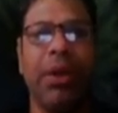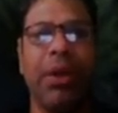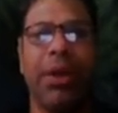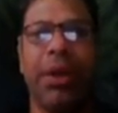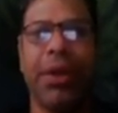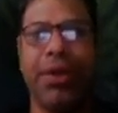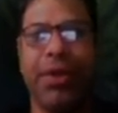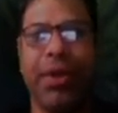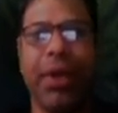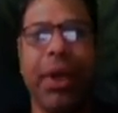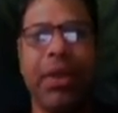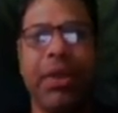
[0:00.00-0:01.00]
Dear
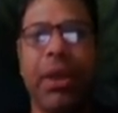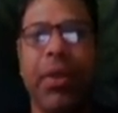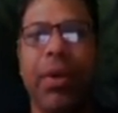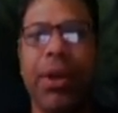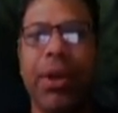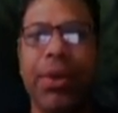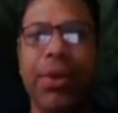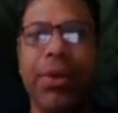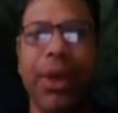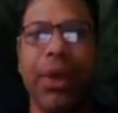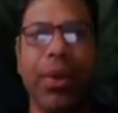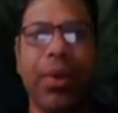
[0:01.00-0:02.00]
students, how are you
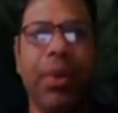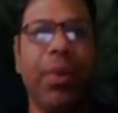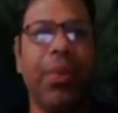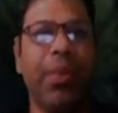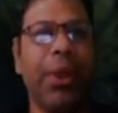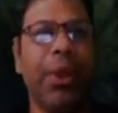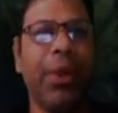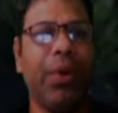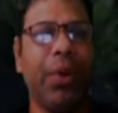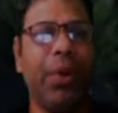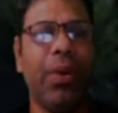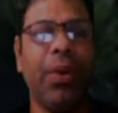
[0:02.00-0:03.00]
today? Hope you
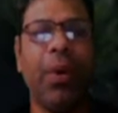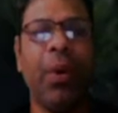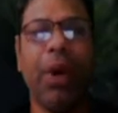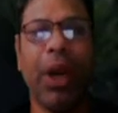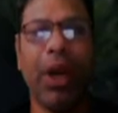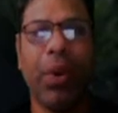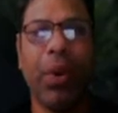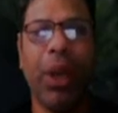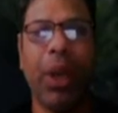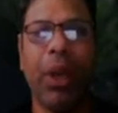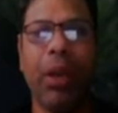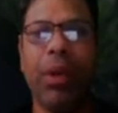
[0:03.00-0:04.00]
all are
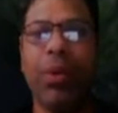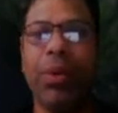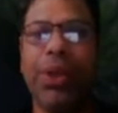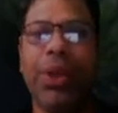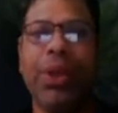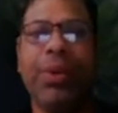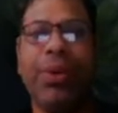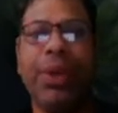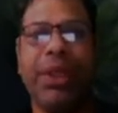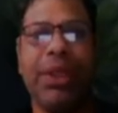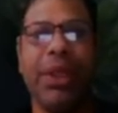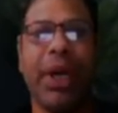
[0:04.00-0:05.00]
well with your
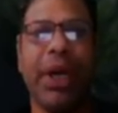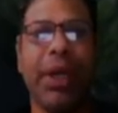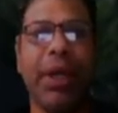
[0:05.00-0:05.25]
study.